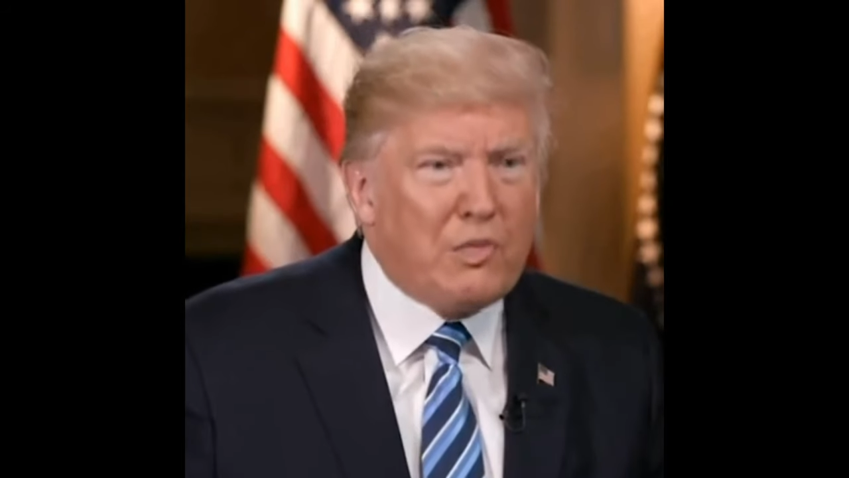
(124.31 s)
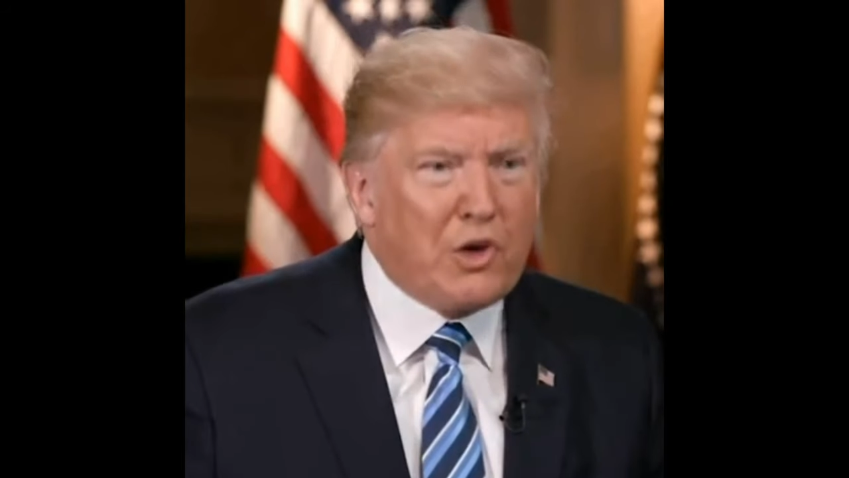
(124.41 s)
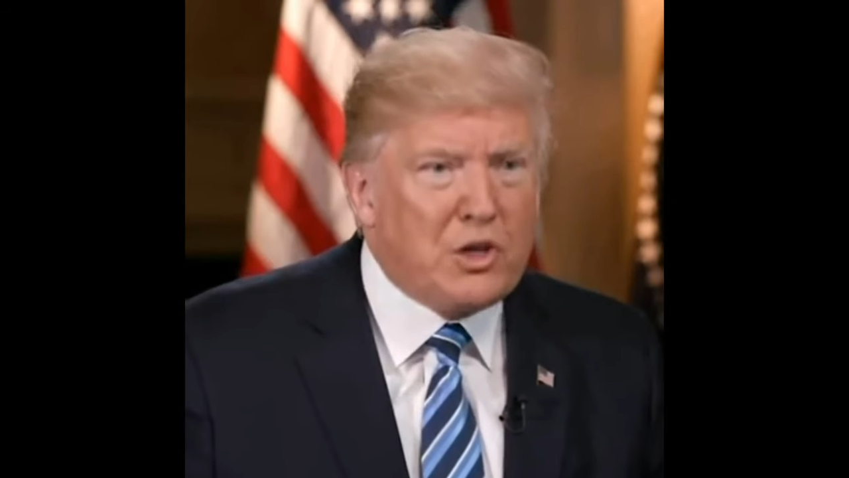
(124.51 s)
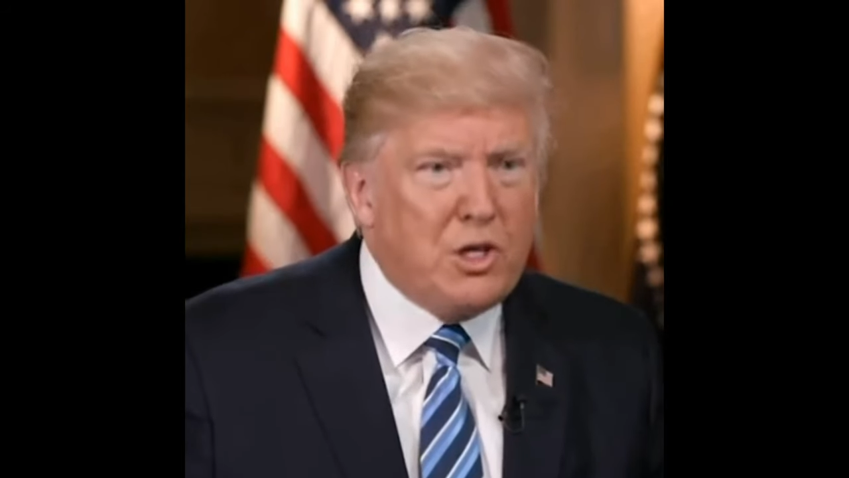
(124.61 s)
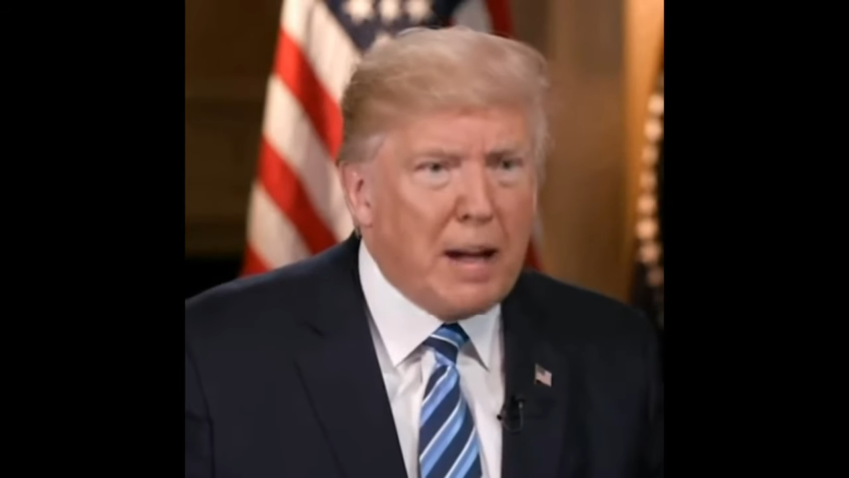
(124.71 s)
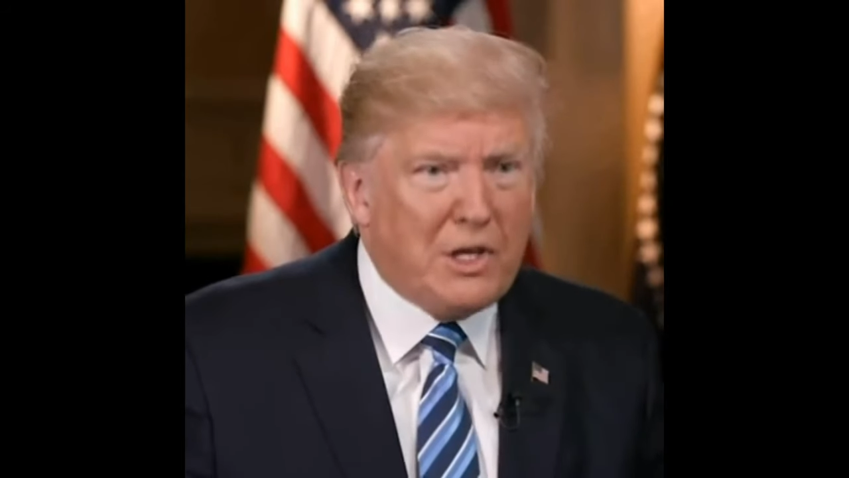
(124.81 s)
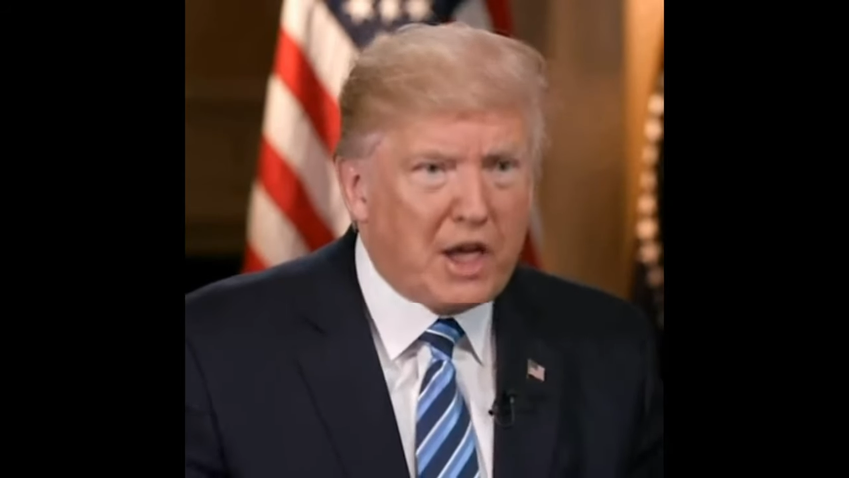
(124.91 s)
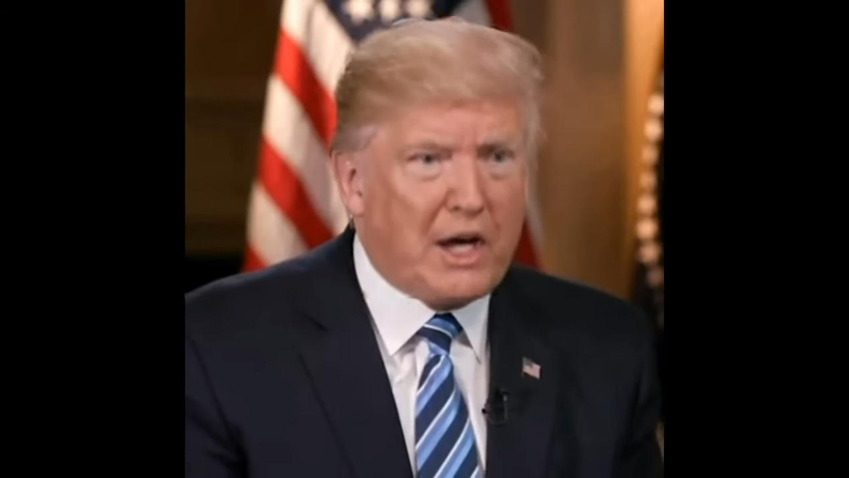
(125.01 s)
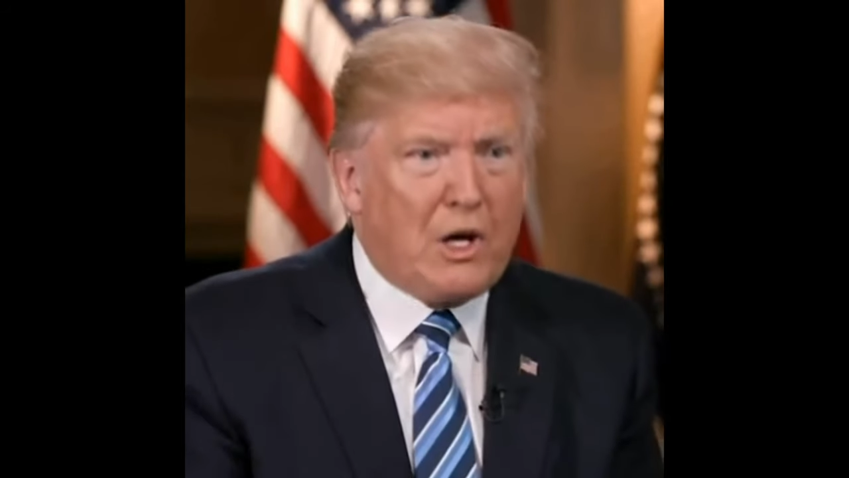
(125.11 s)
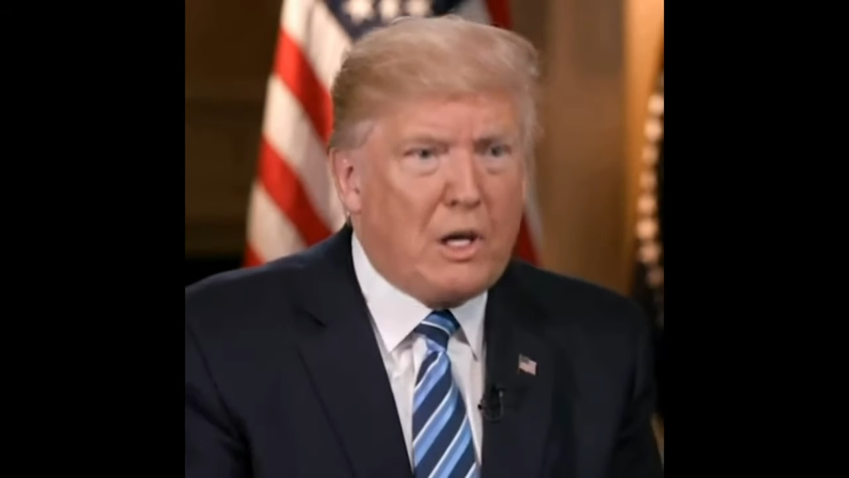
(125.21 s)
first
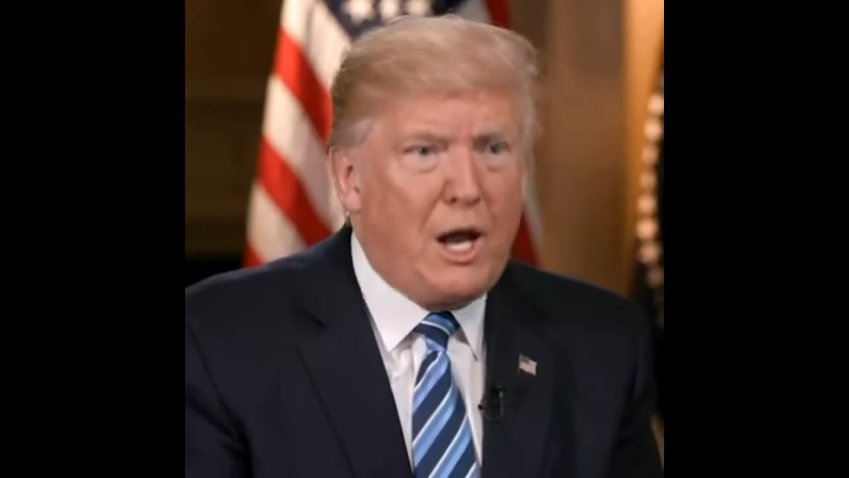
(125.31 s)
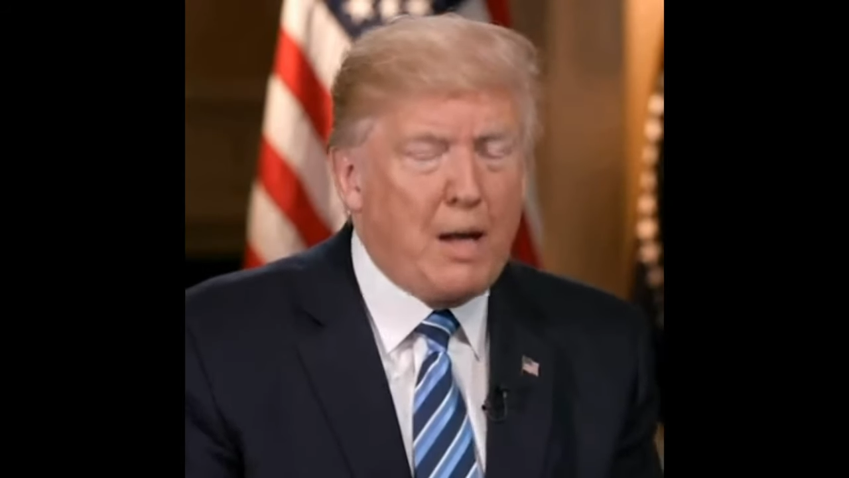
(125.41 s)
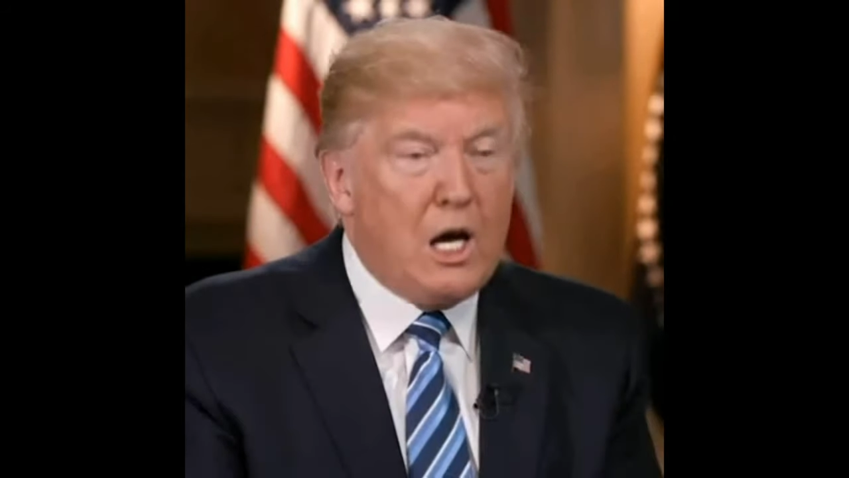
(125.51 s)
dictator.